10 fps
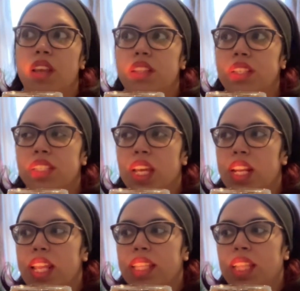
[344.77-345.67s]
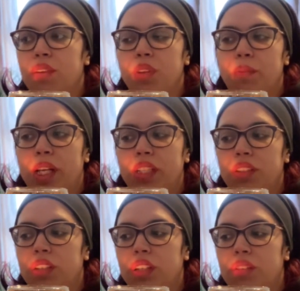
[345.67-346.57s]
This is kind of like that reminder
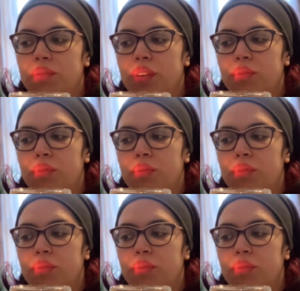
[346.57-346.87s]
of